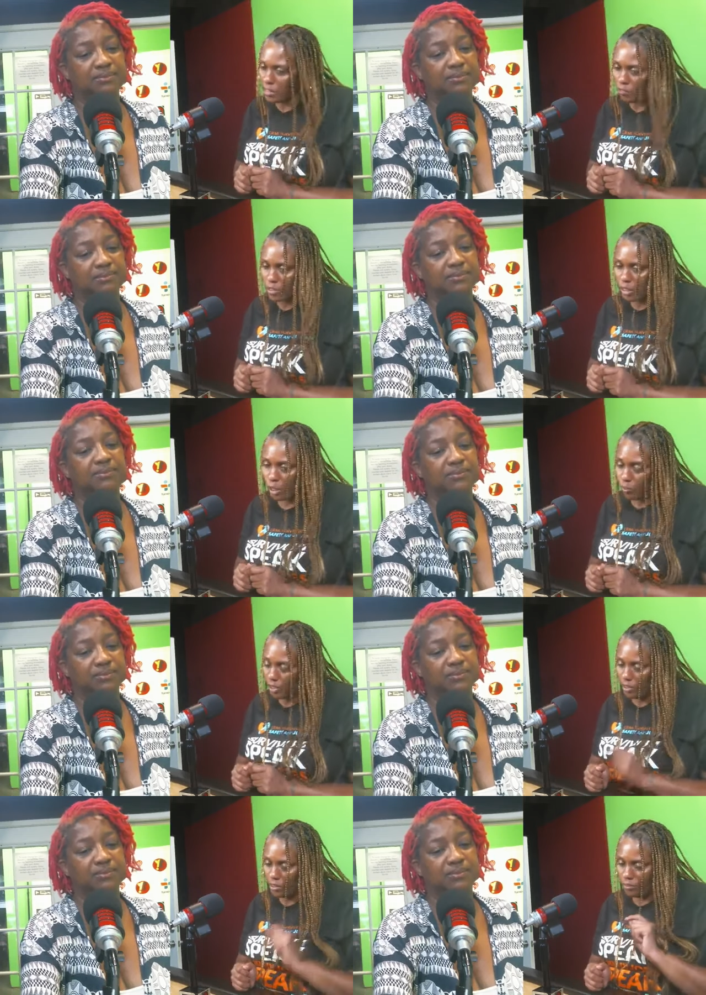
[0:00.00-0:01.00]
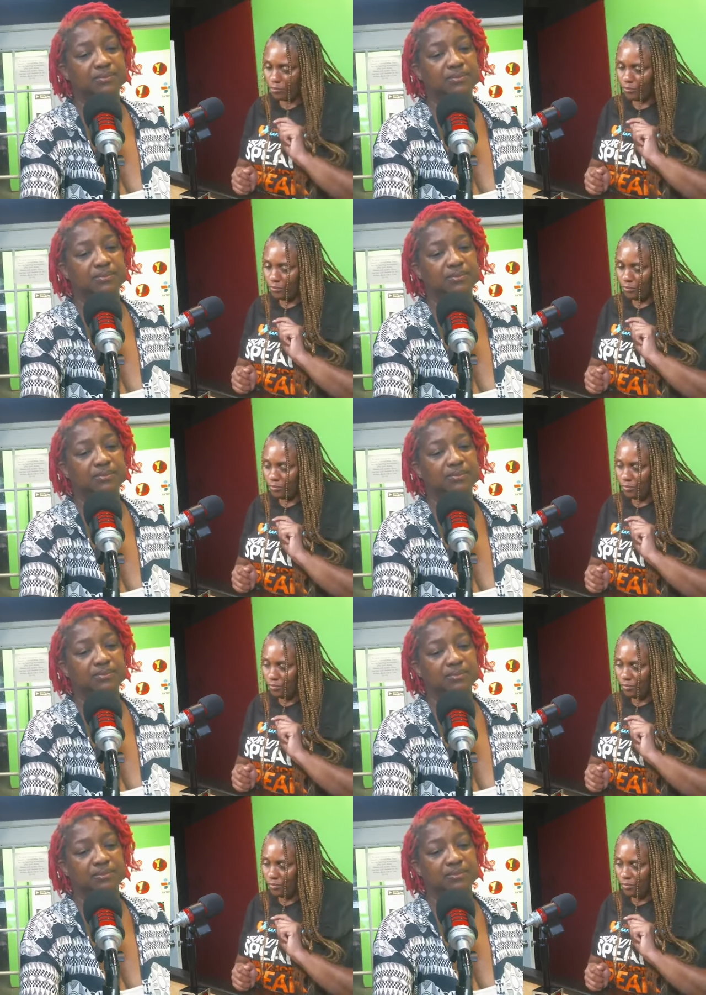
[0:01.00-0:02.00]
Speaker 1: never say that because
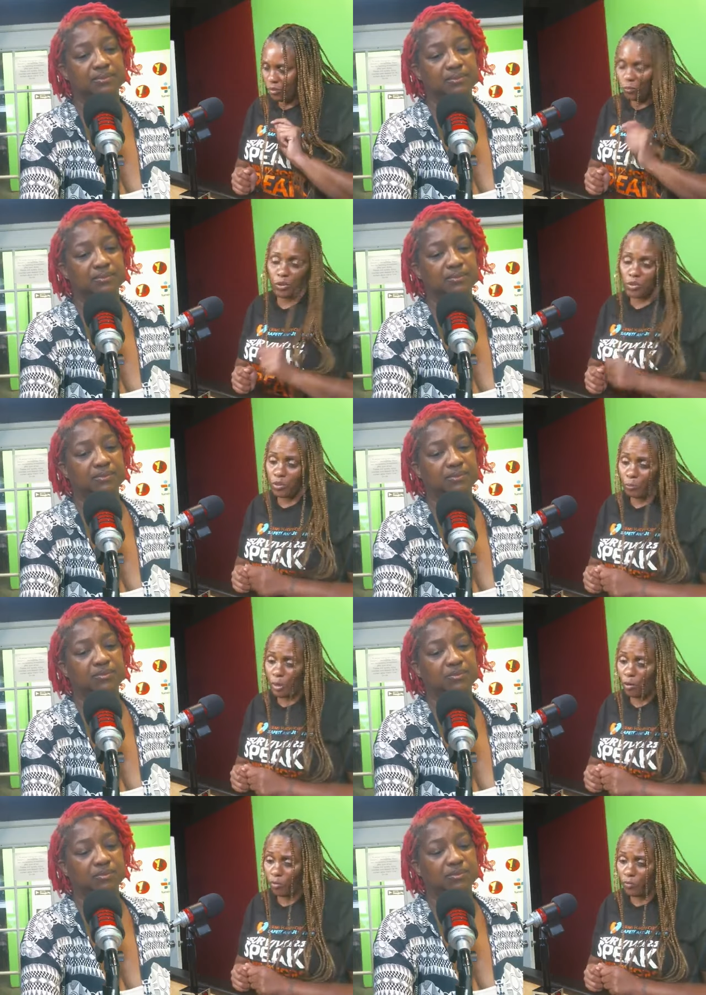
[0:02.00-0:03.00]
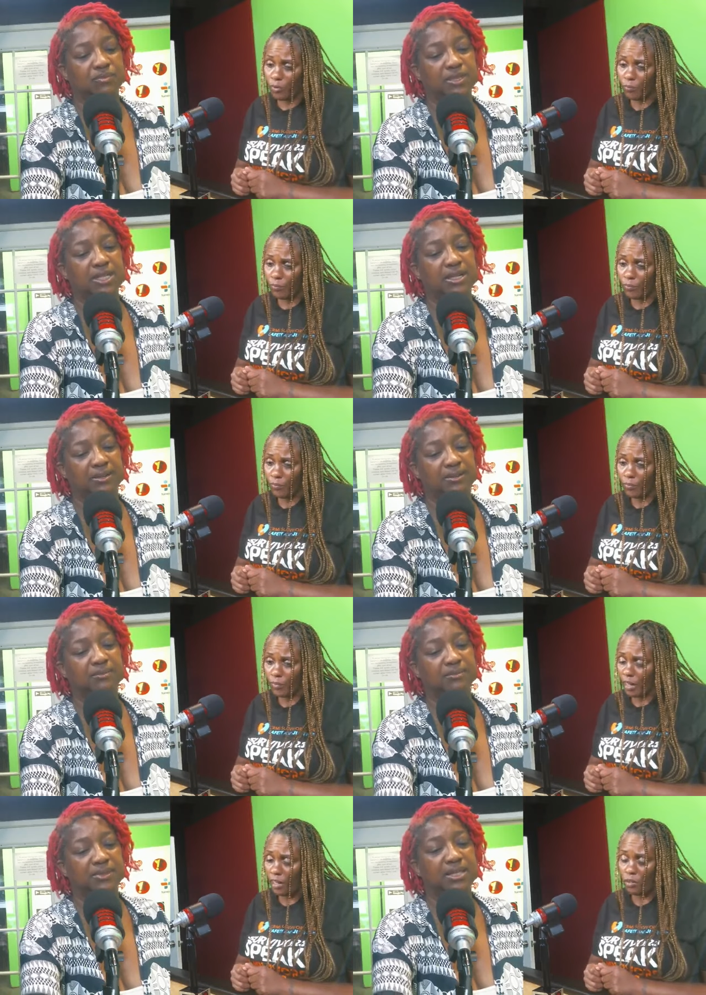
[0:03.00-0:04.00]
words are powerful. Yeah.
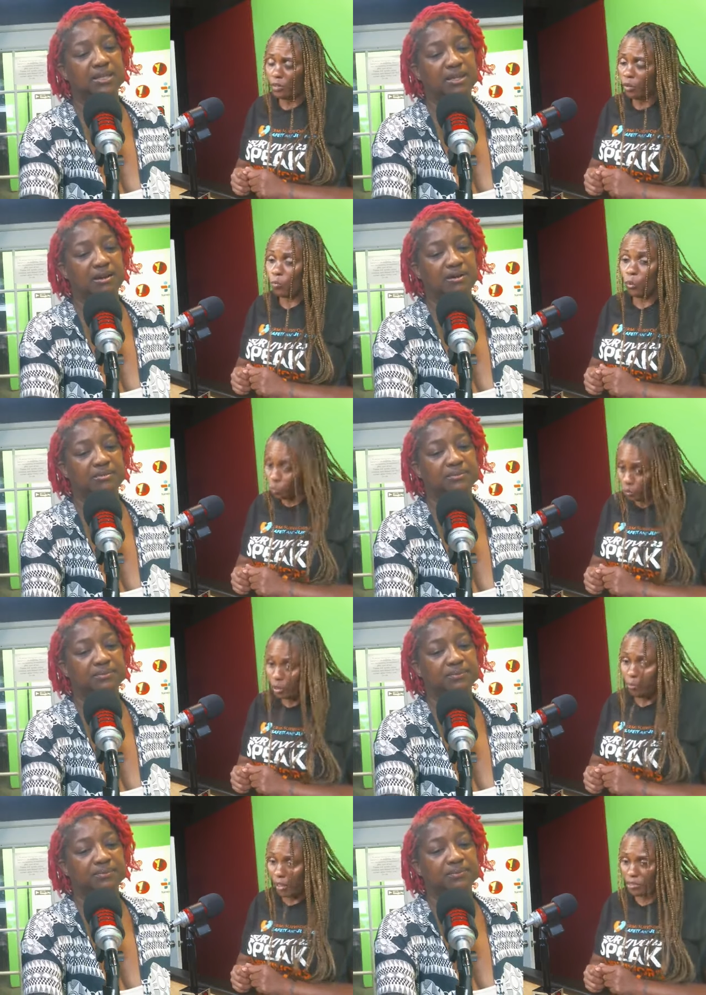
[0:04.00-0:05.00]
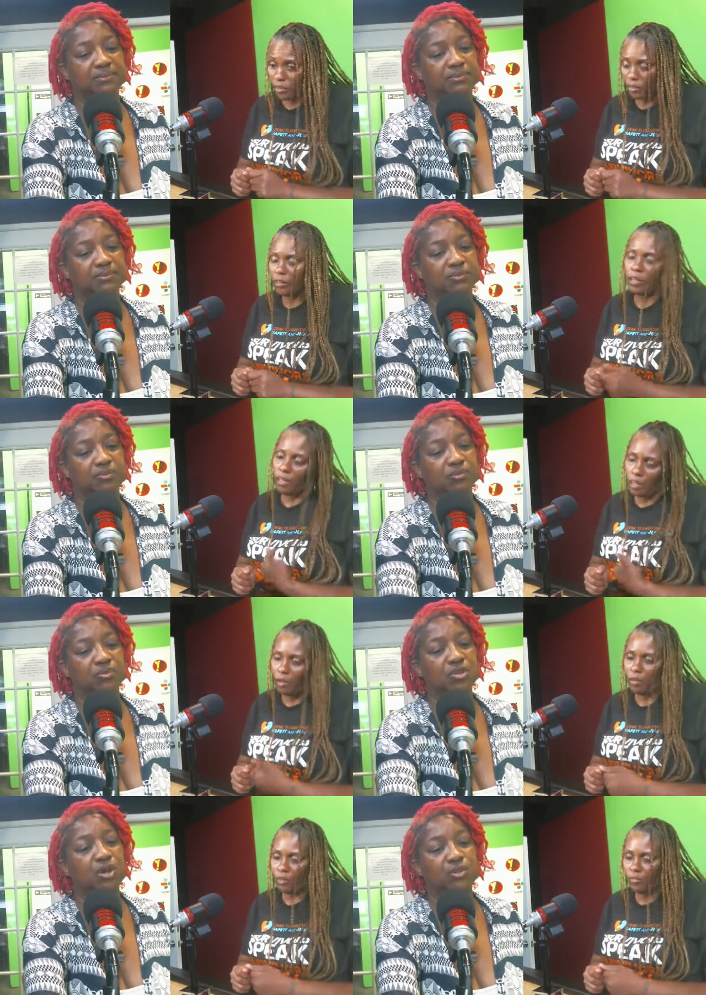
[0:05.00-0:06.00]
And yeah, you don't are. want to imagine.
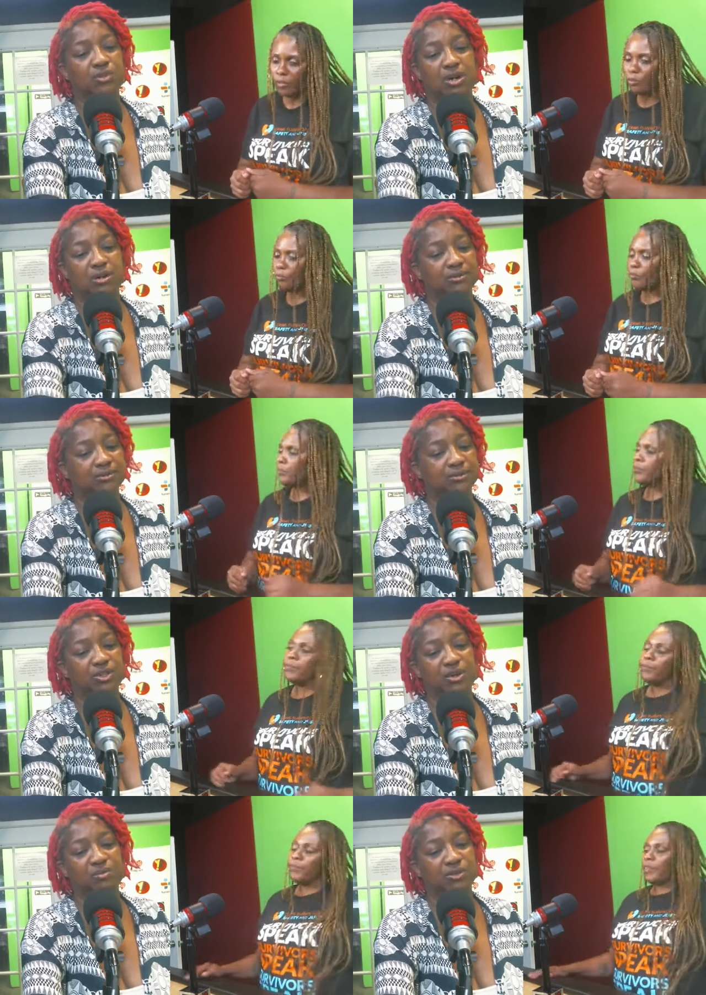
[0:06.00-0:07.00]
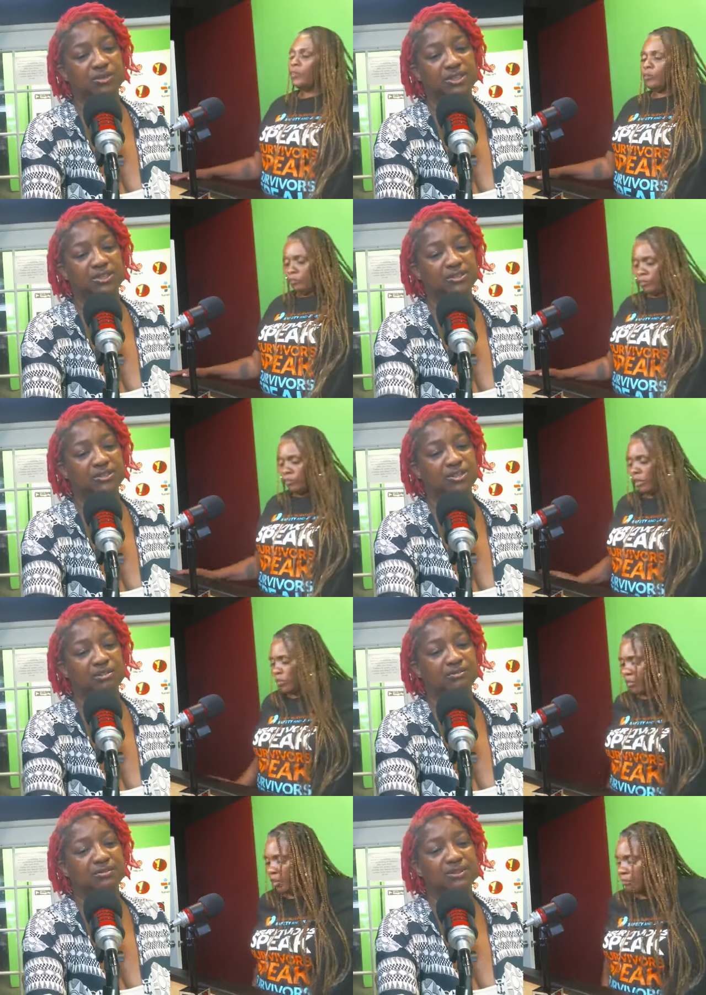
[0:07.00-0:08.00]
no,
Speaker 2: you don't. You don't want this. No. That's
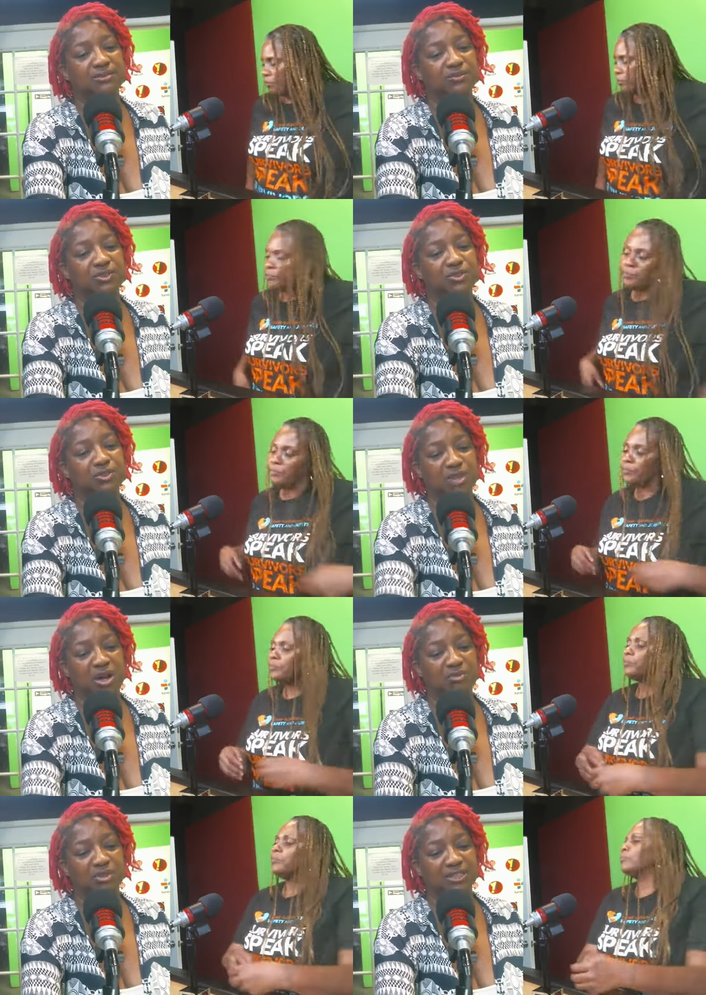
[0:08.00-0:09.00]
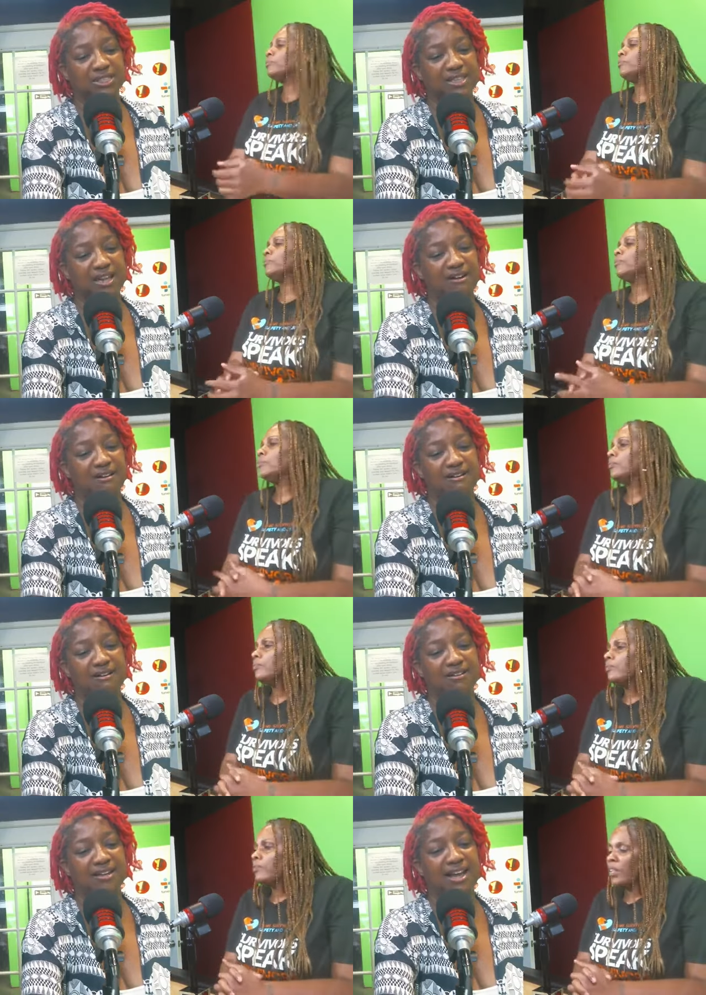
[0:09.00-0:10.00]
right. You do not want this at all,
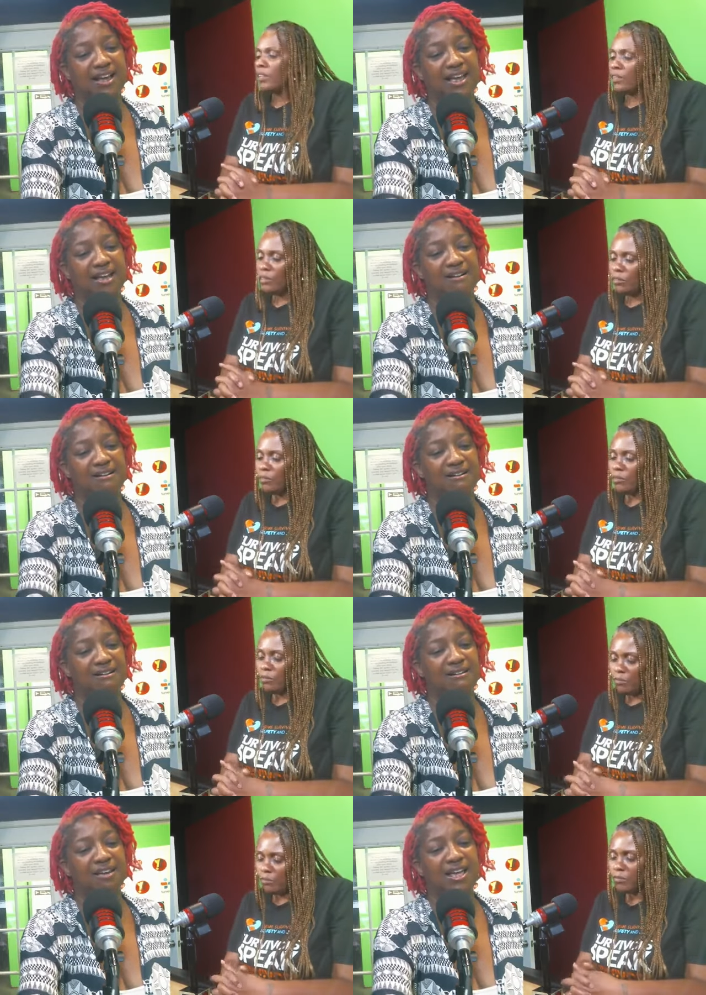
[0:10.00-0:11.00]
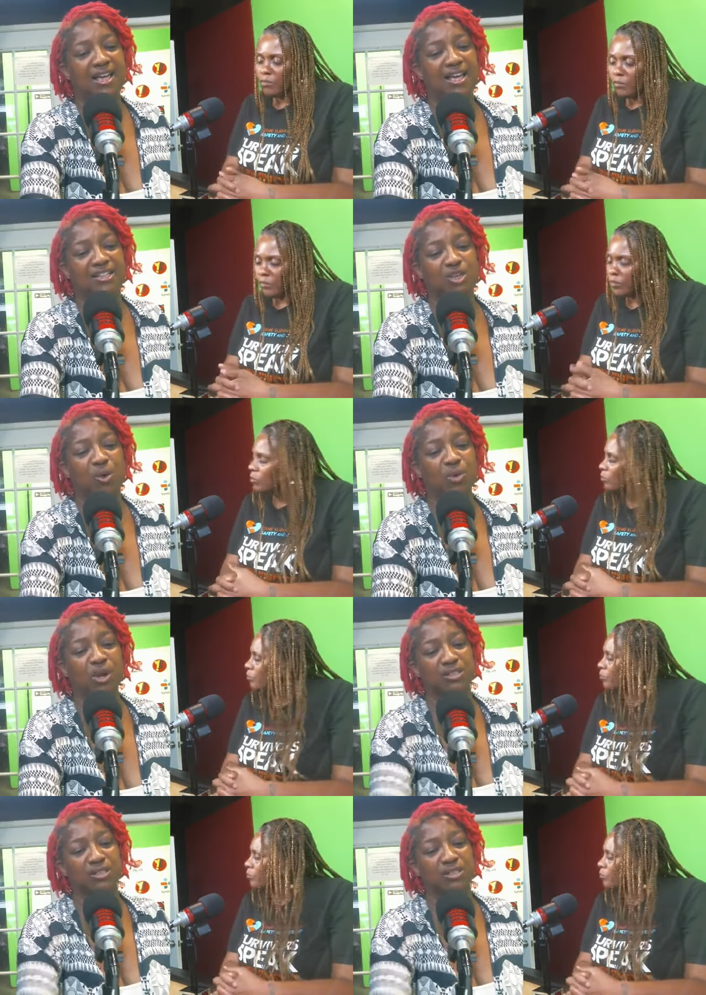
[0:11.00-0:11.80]
not at all. And so we are